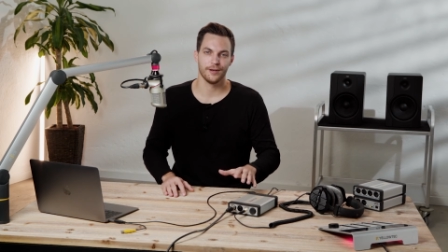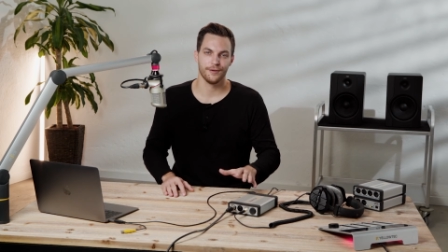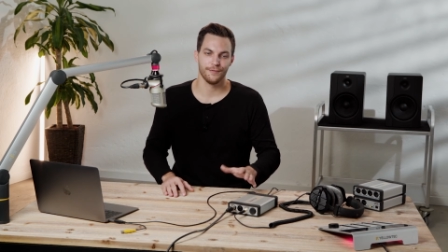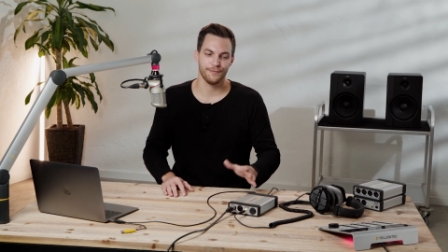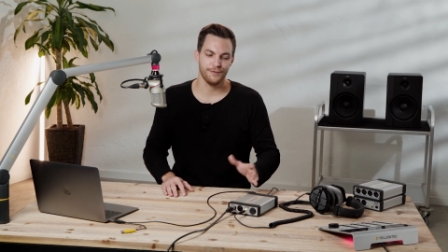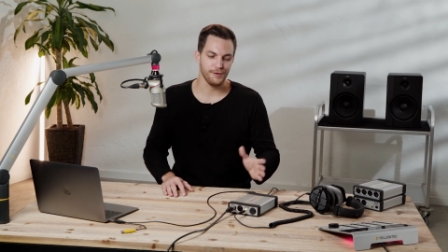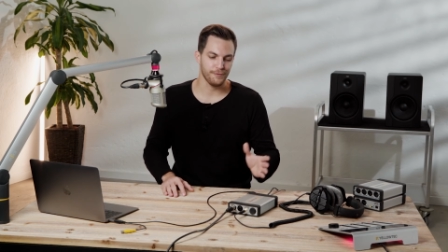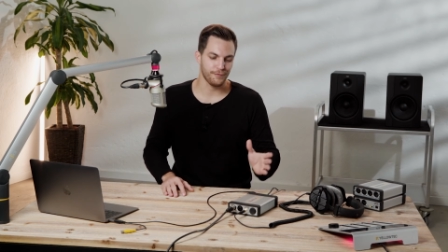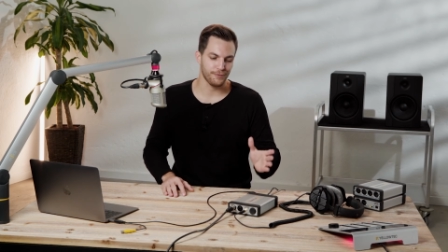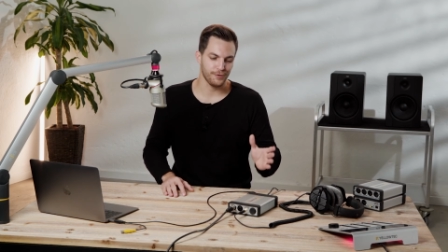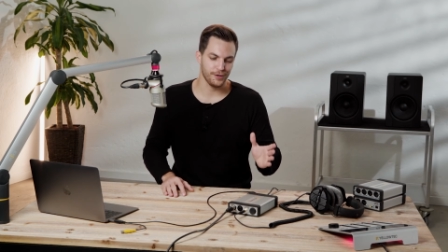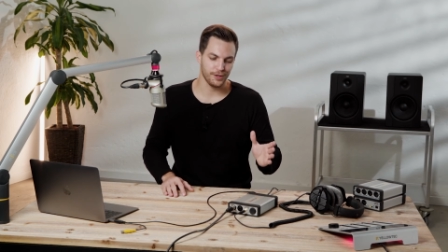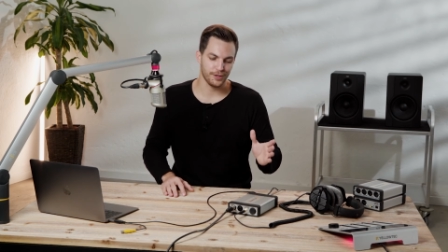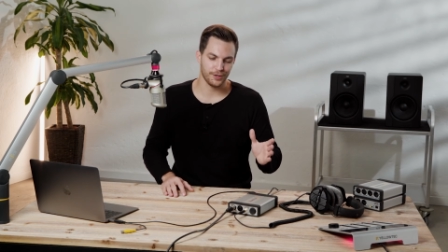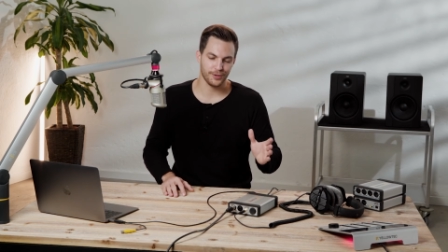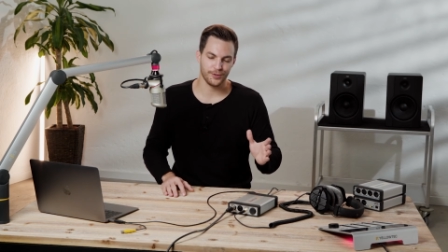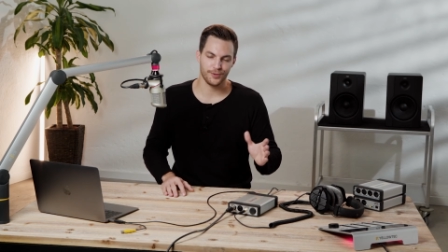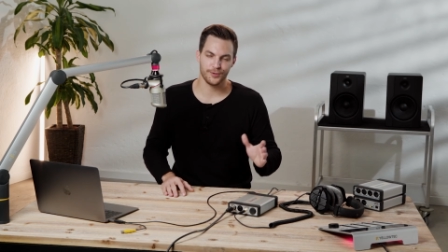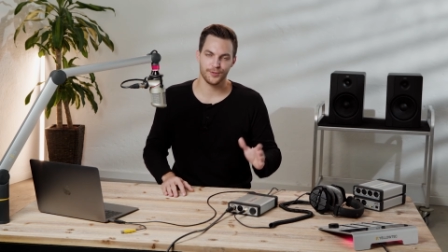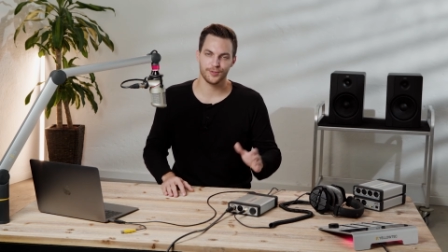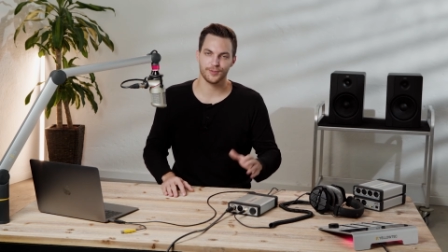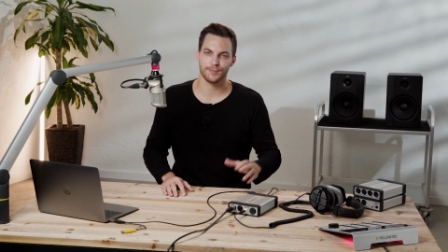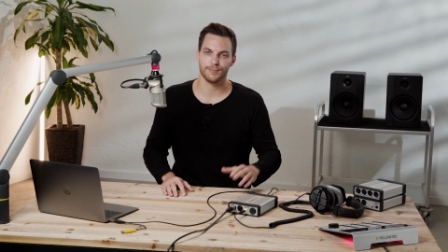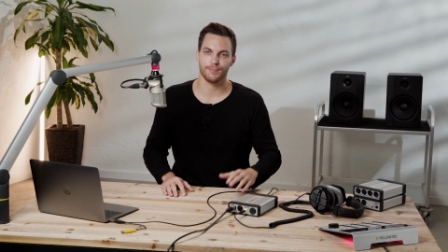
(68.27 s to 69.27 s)
feel free to
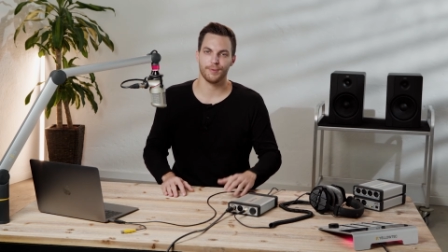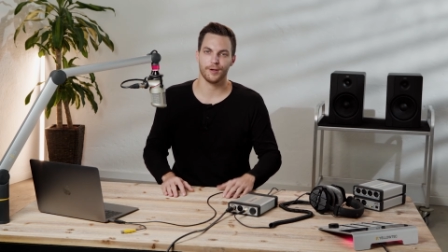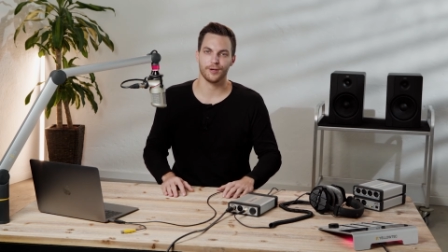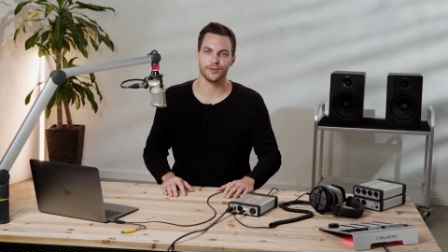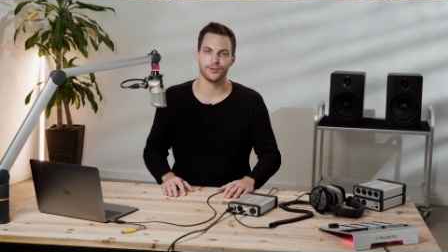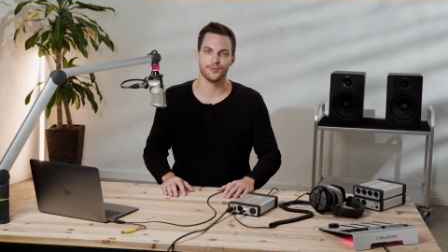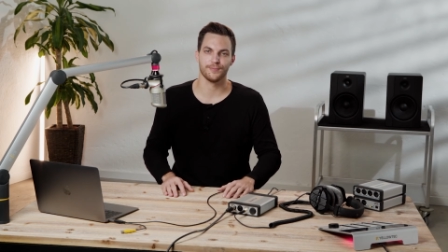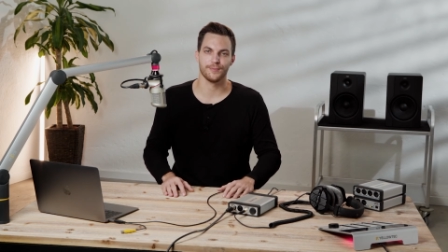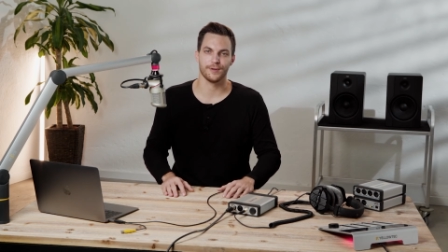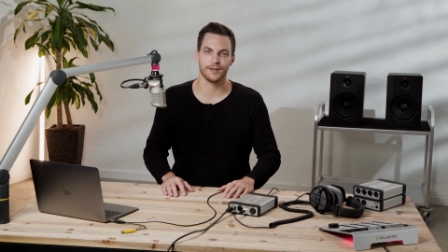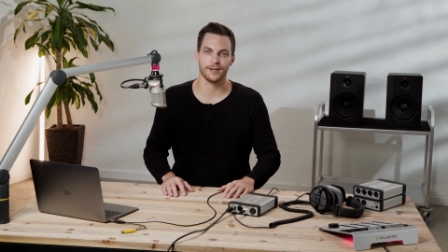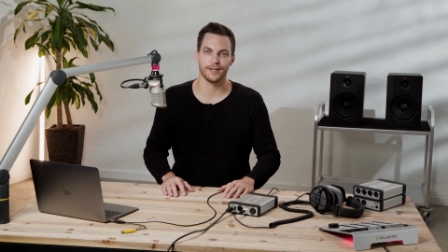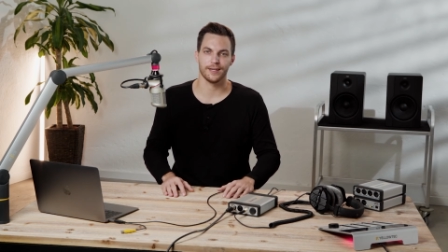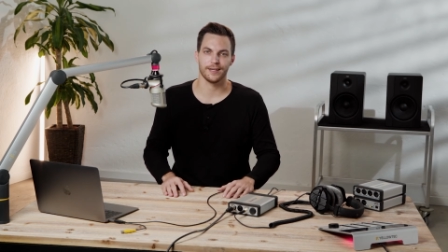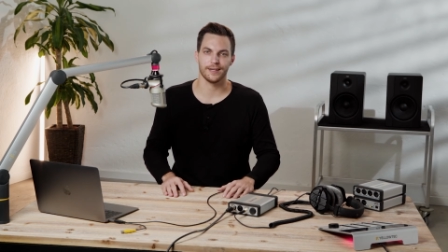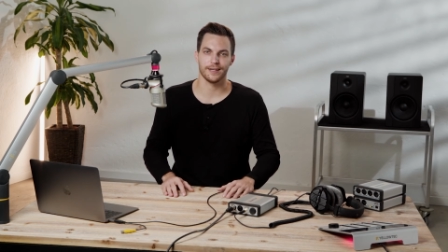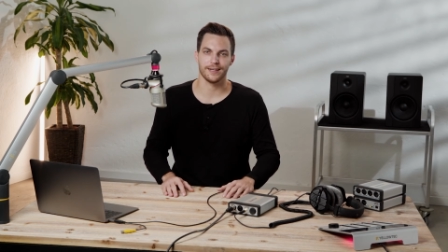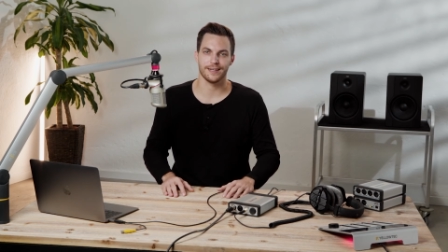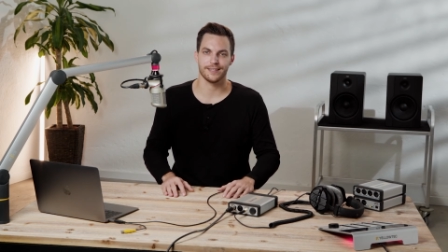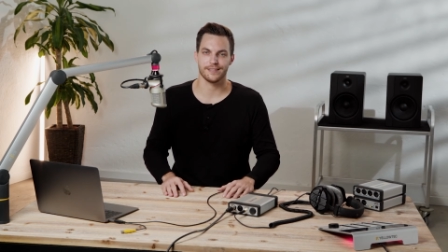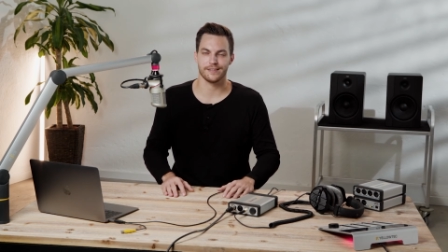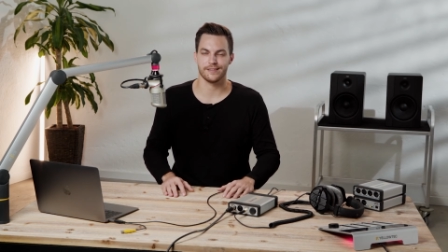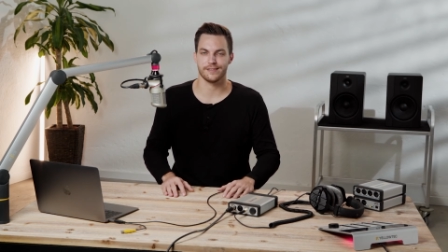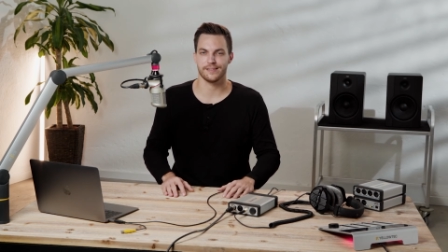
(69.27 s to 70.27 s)
use PUC2 Mic LEA
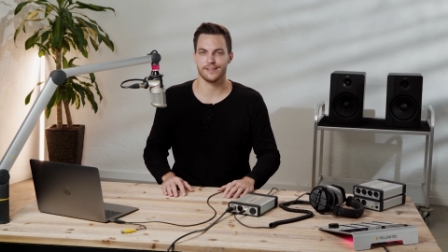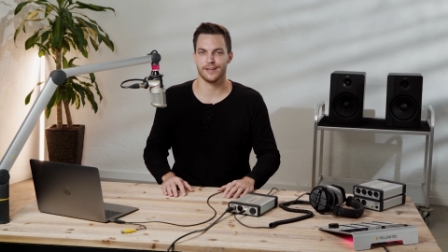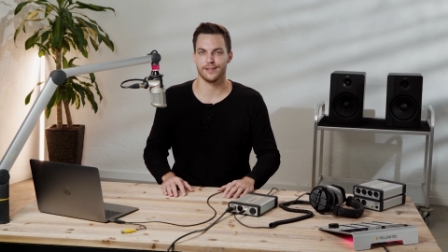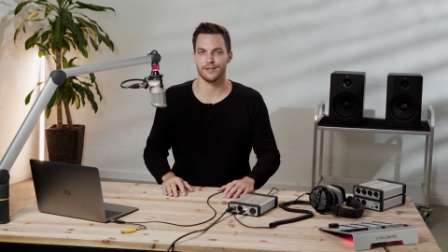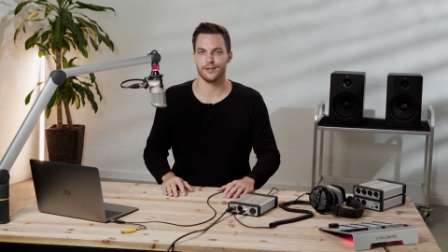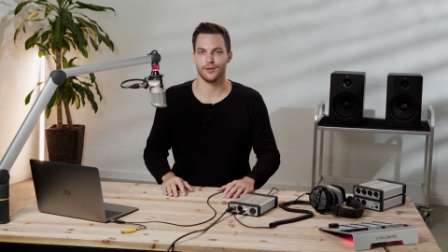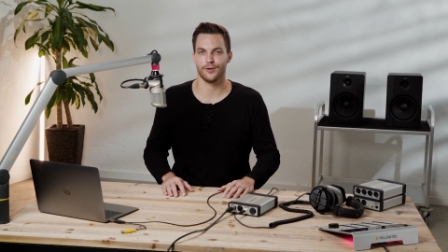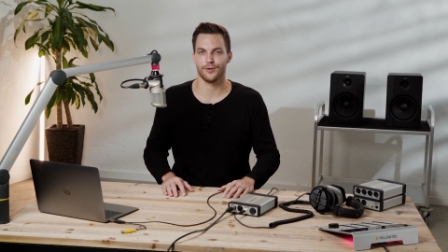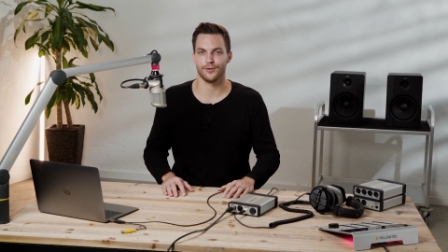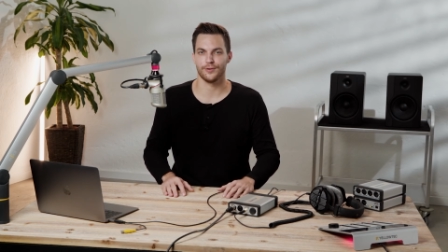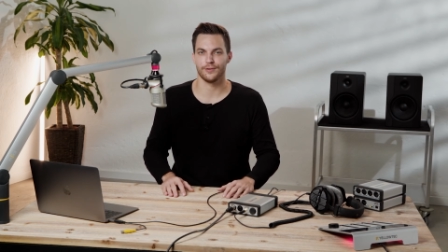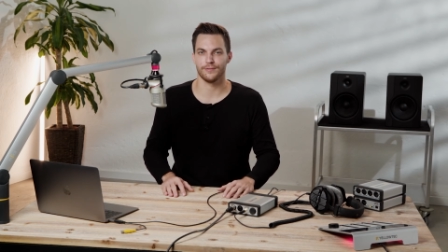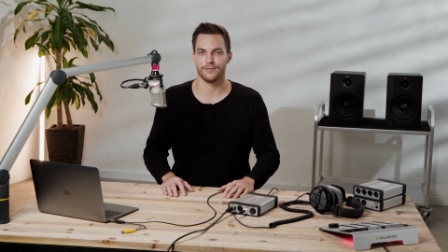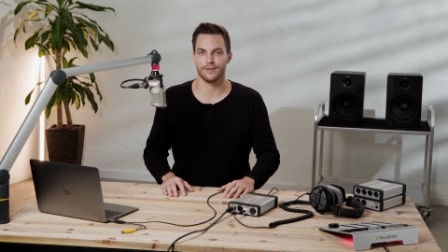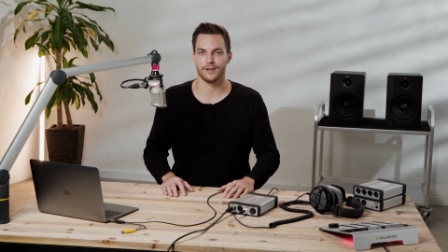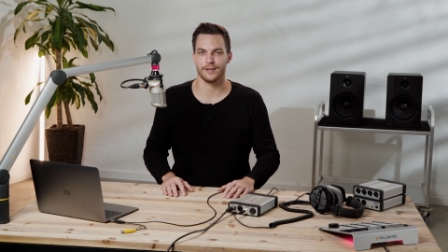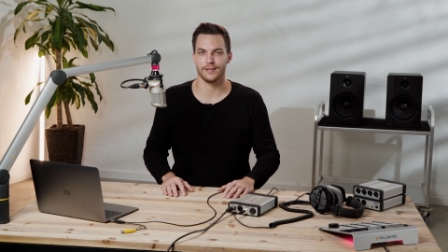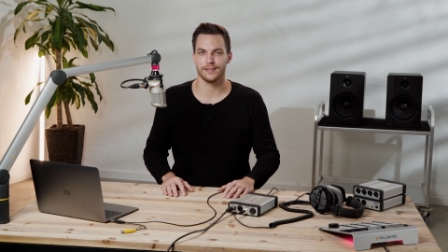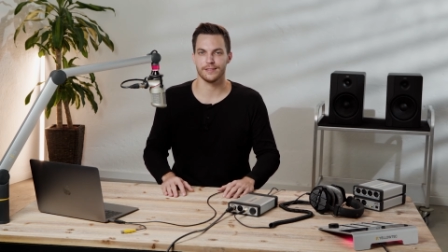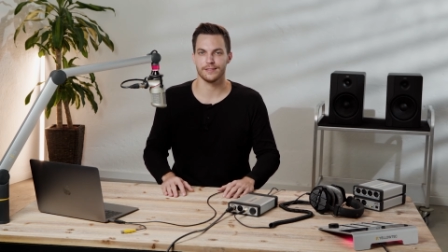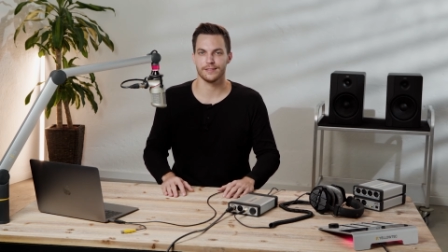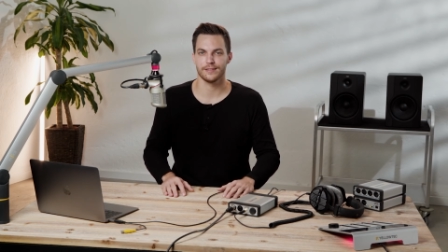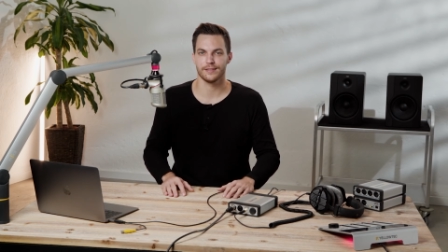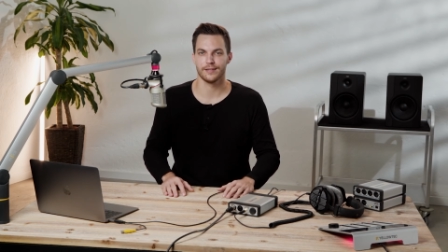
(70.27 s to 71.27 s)
as a standalone
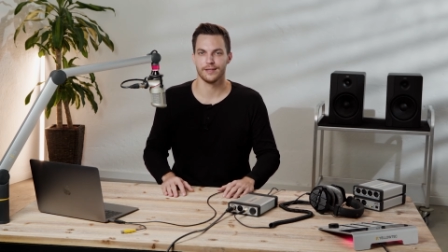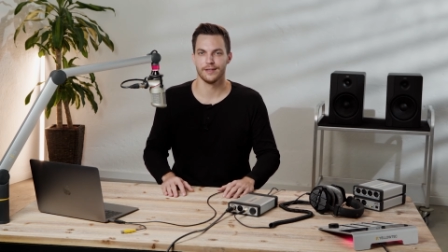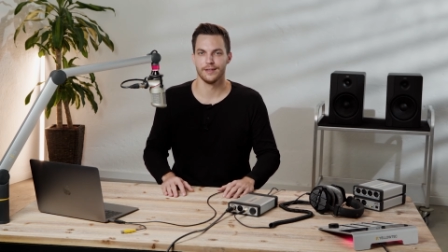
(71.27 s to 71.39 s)
device,